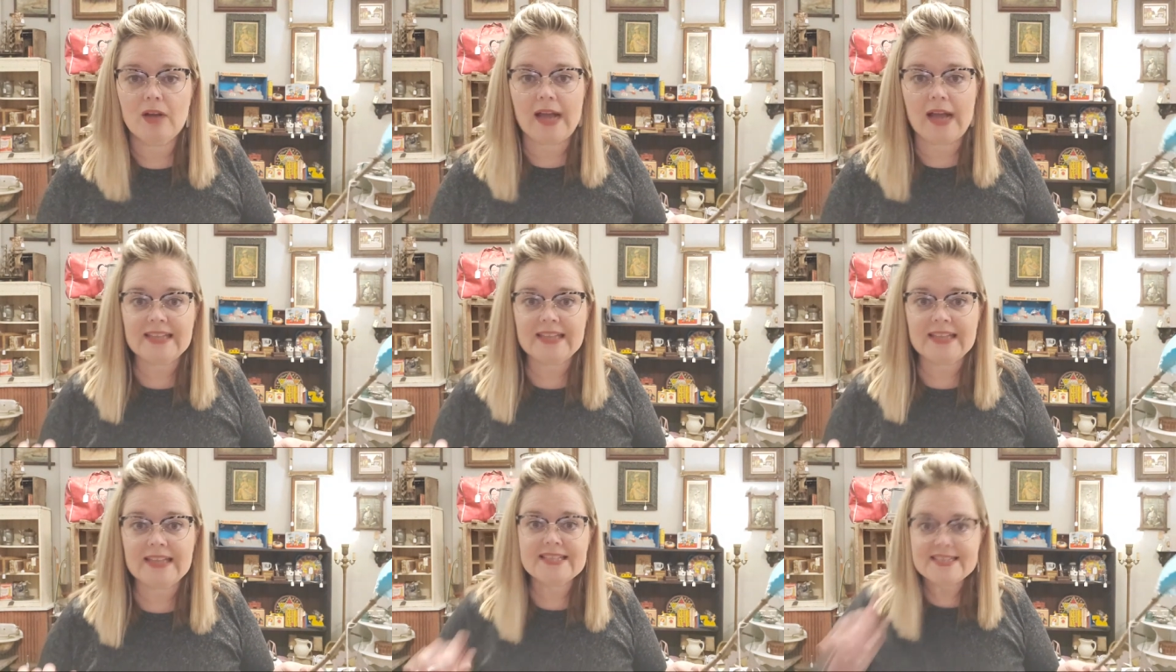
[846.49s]
I
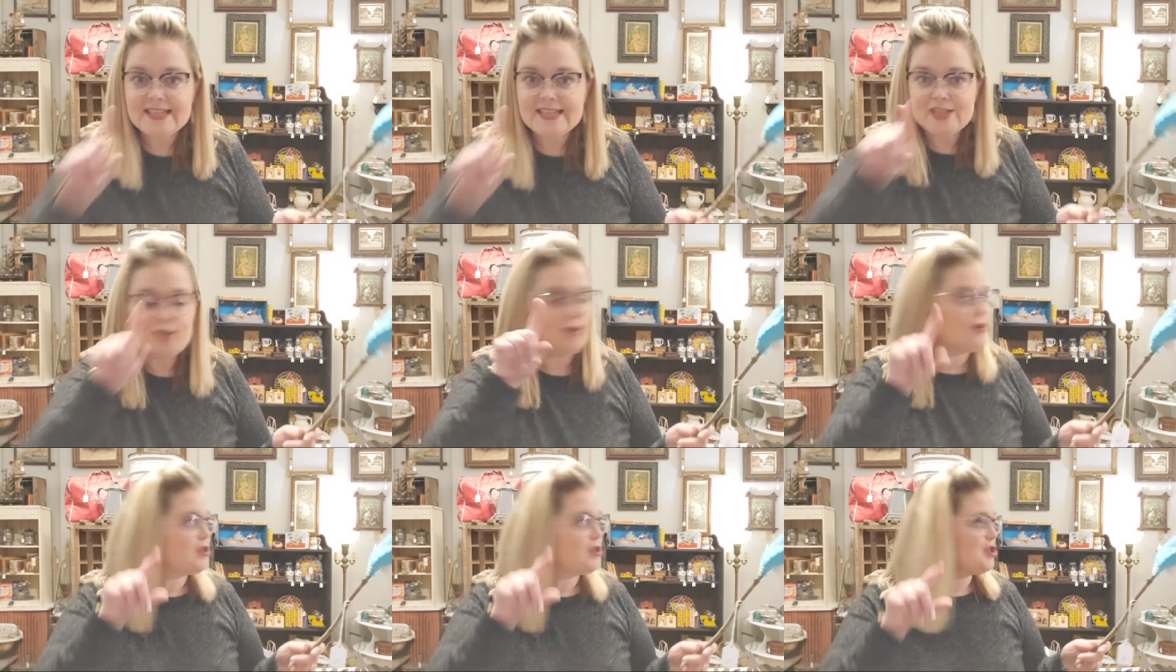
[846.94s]
can see
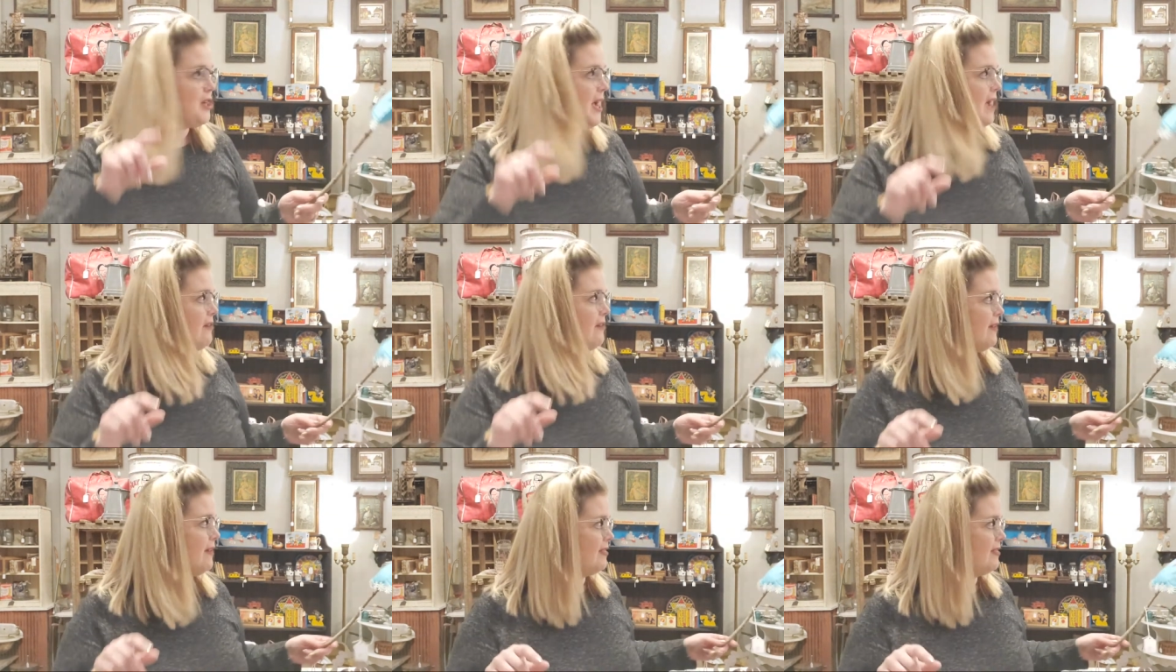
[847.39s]
your
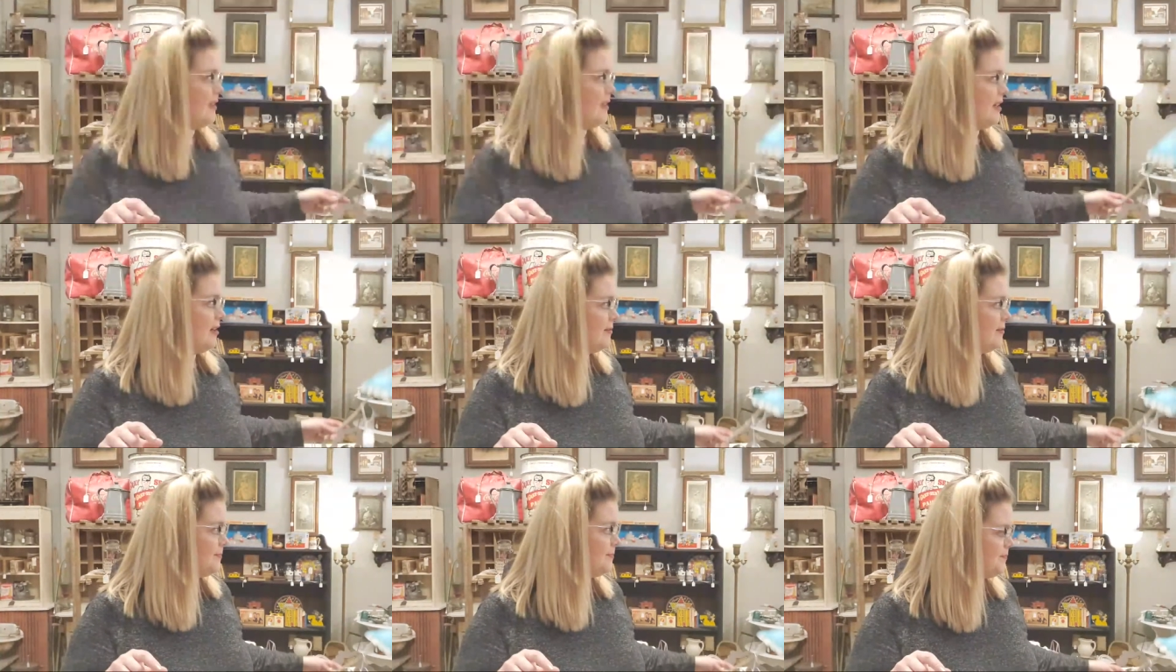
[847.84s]
chat right
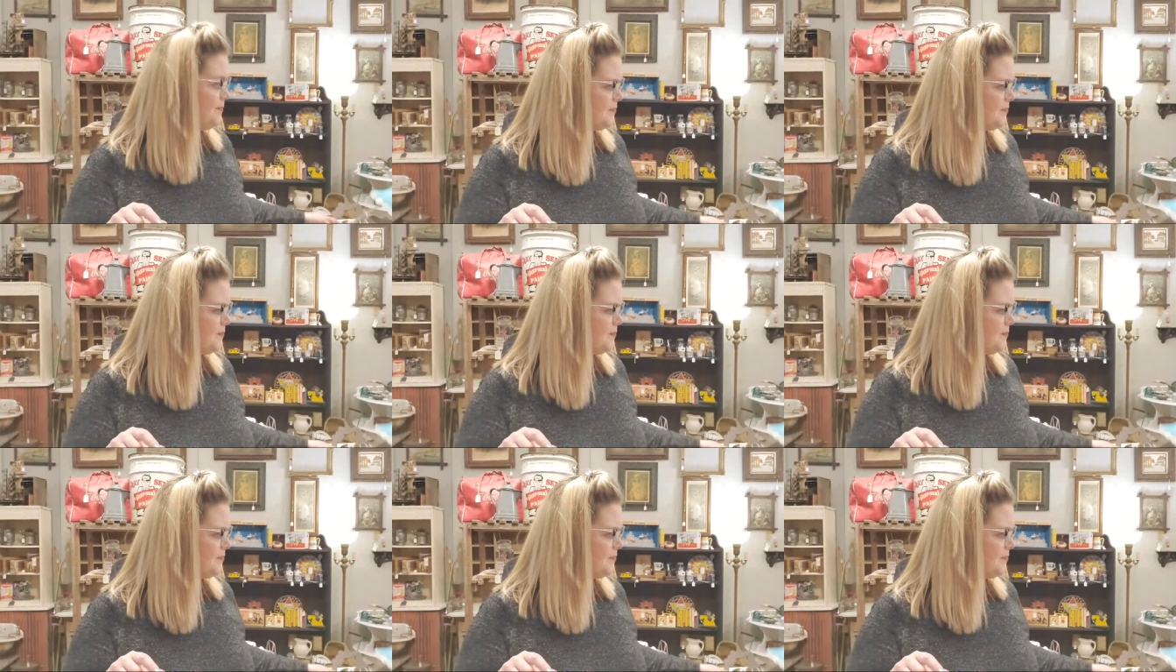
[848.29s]
there.